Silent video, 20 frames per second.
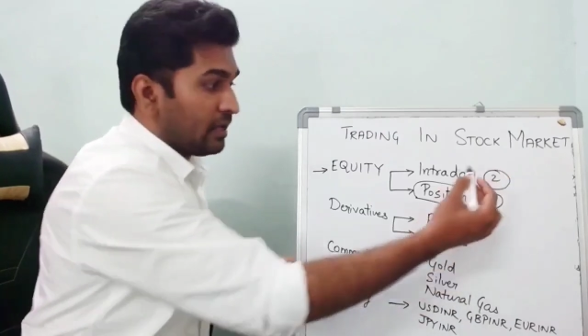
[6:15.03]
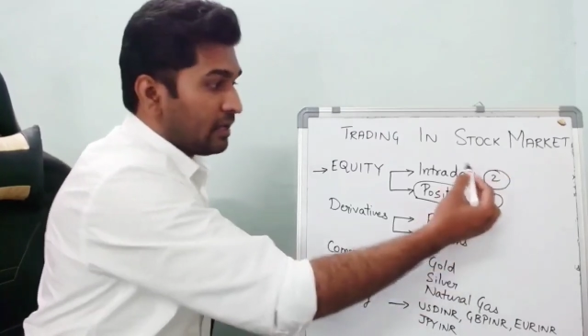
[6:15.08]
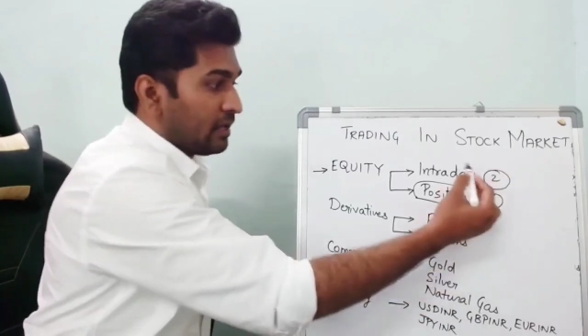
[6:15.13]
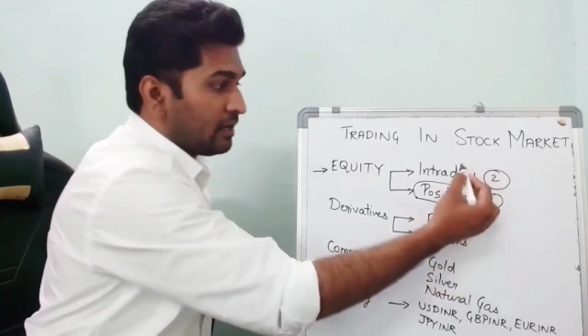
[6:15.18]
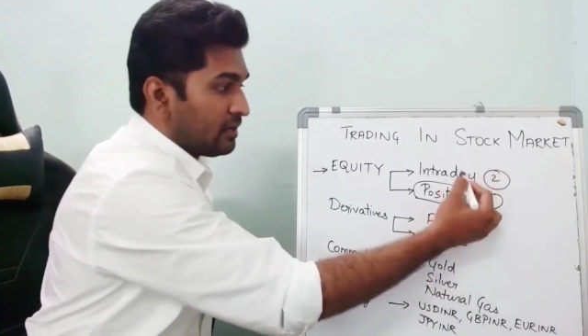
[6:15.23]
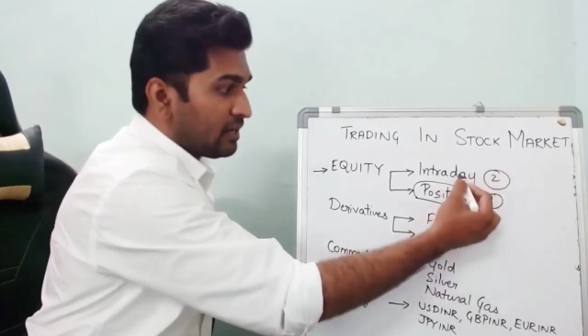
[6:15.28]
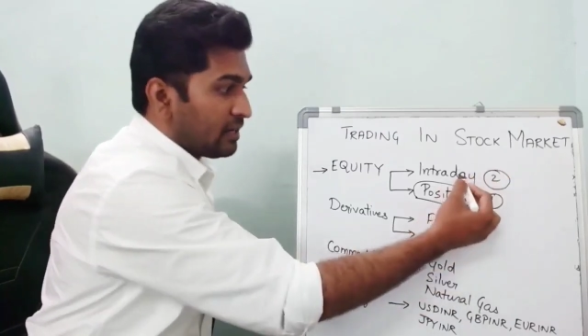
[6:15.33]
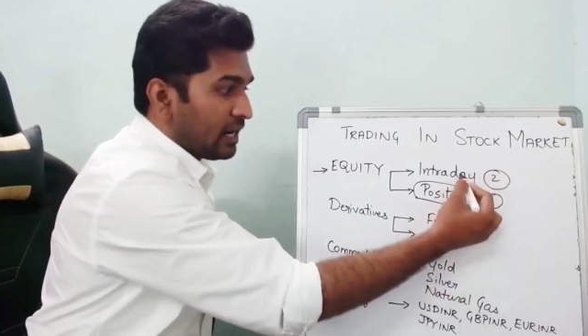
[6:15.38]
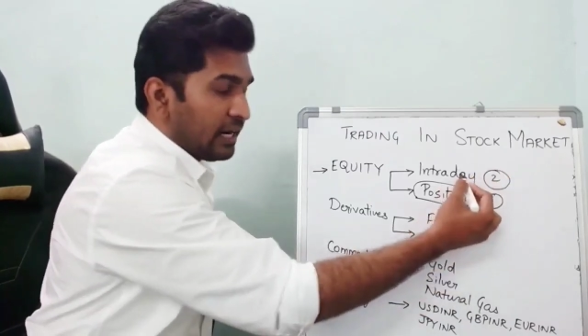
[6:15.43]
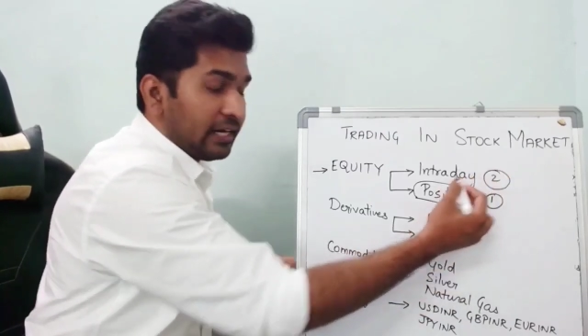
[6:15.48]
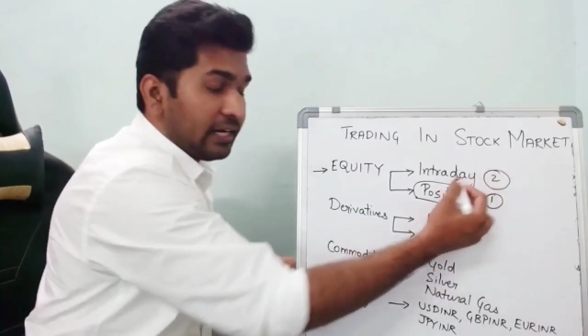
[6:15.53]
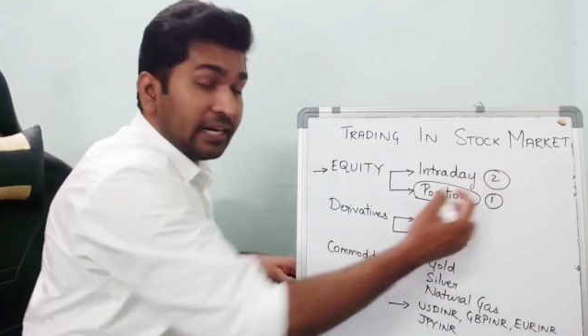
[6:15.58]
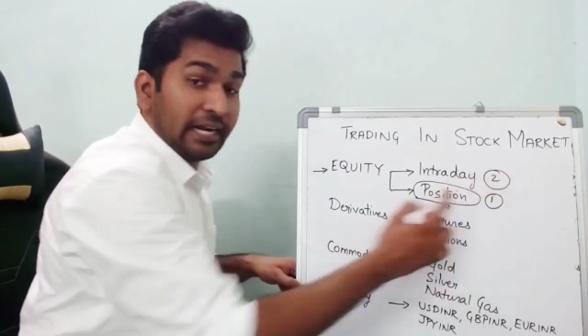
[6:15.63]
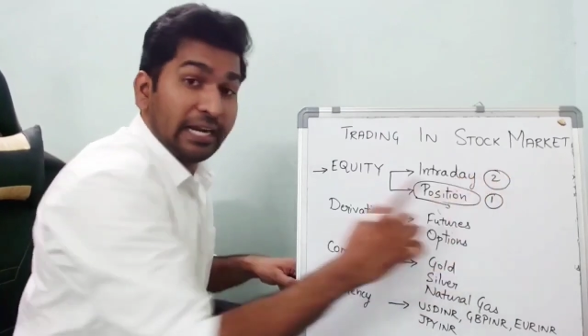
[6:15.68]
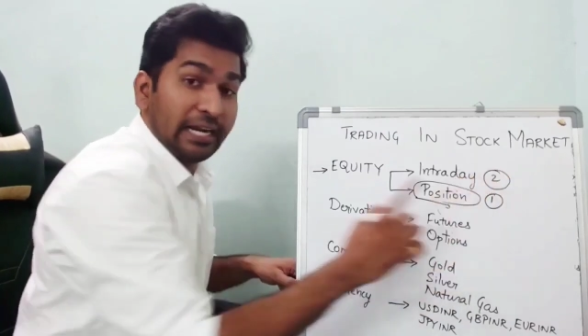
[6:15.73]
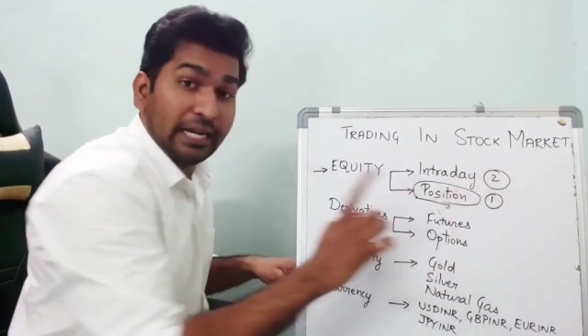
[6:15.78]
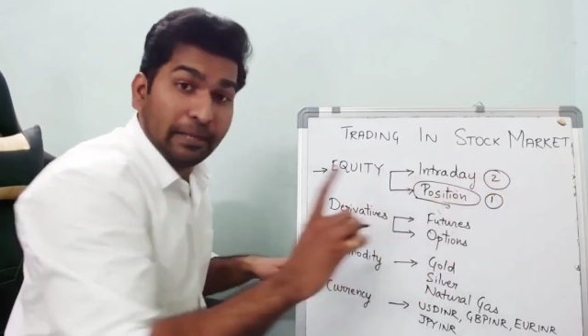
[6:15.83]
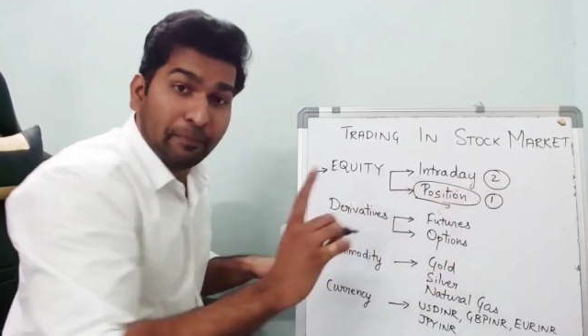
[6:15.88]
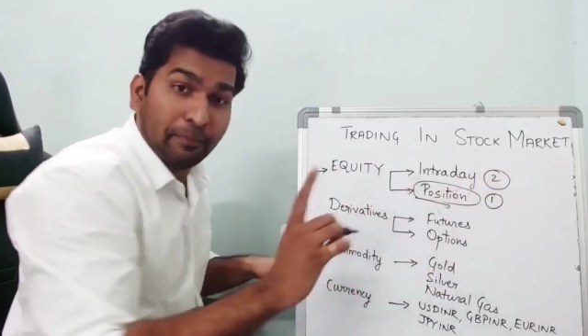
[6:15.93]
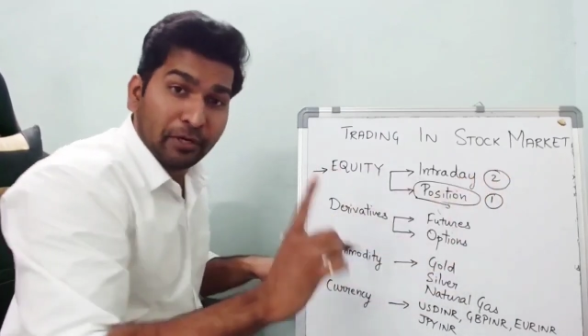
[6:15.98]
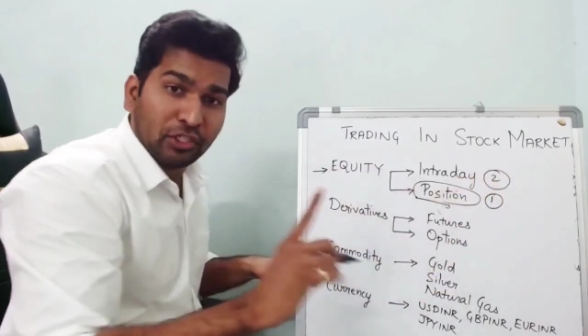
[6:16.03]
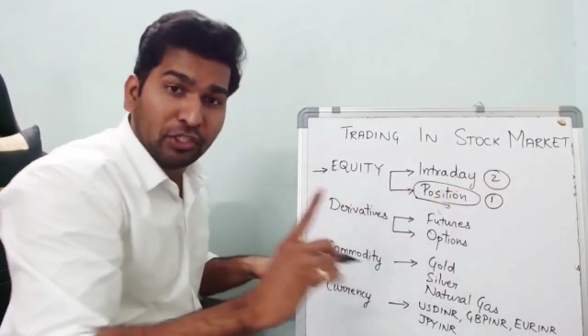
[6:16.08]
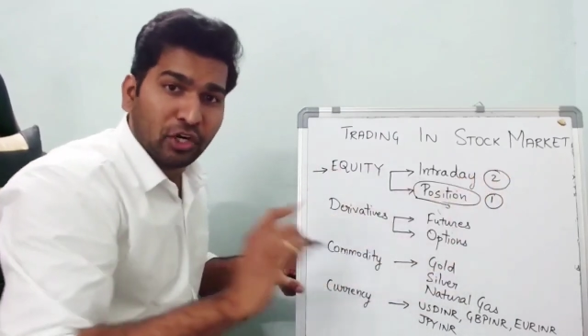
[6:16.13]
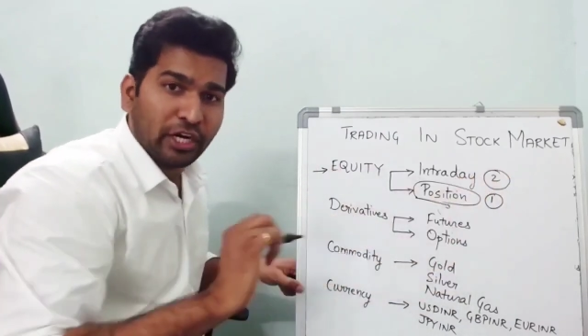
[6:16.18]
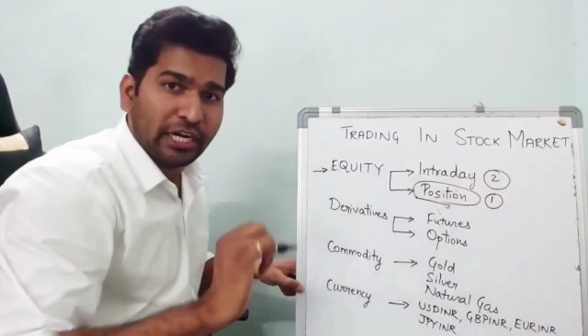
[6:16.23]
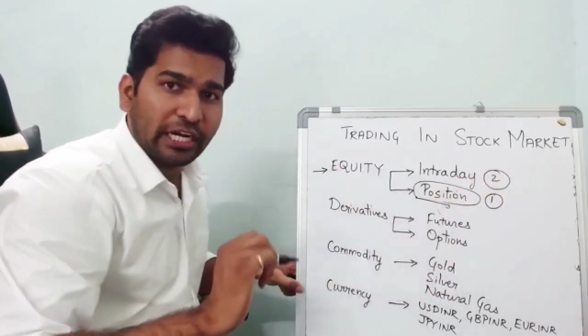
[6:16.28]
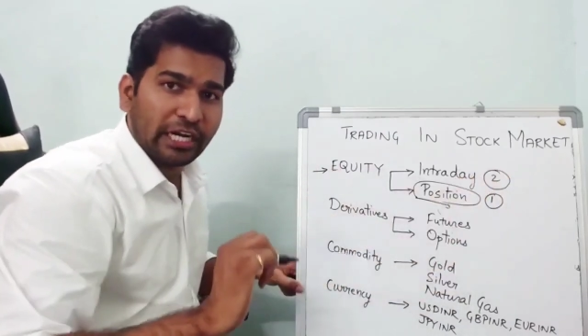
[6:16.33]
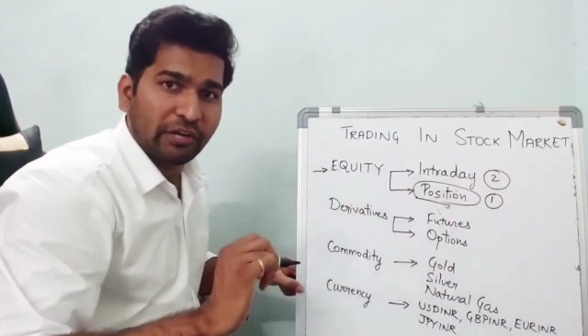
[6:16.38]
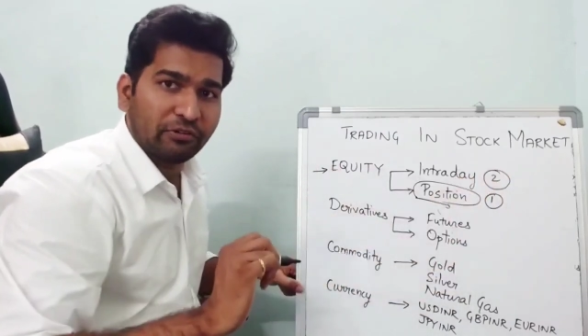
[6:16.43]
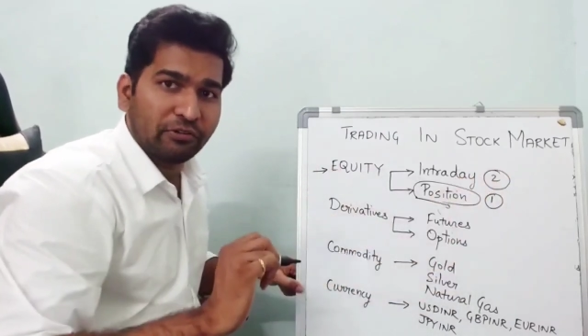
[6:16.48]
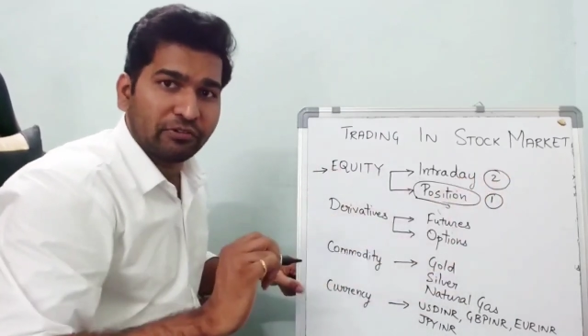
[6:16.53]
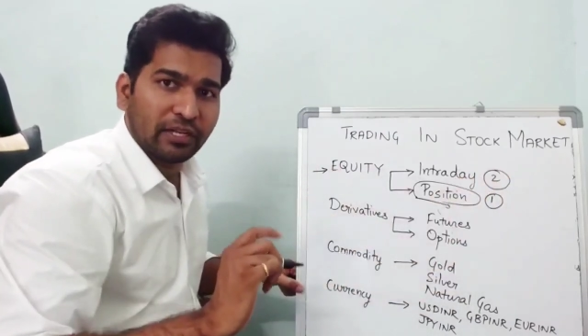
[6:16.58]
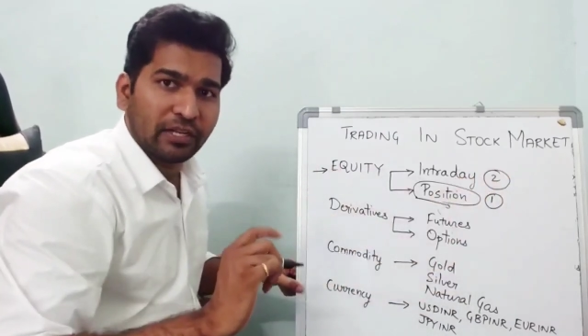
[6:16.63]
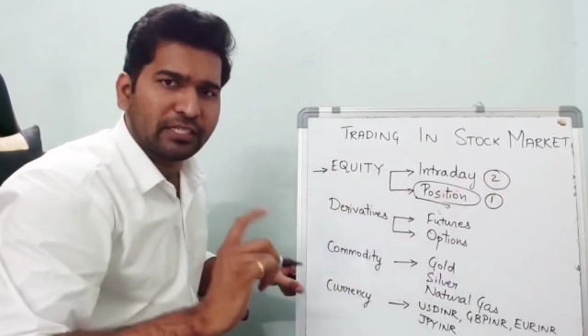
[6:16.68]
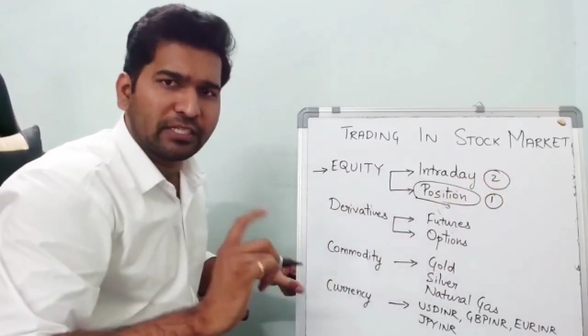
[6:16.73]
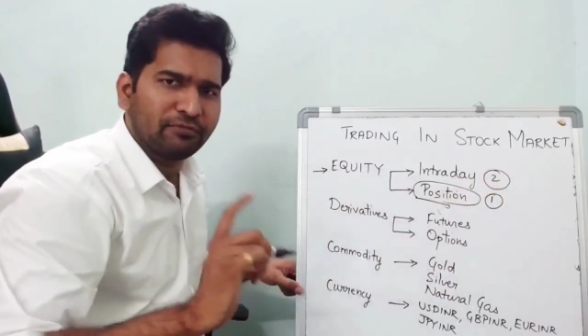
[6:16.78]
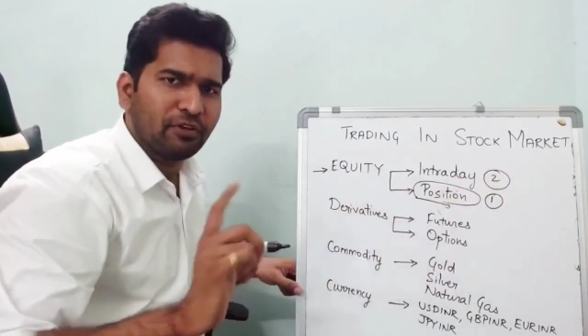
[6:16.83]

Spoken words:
Intraday trading depends on individuals.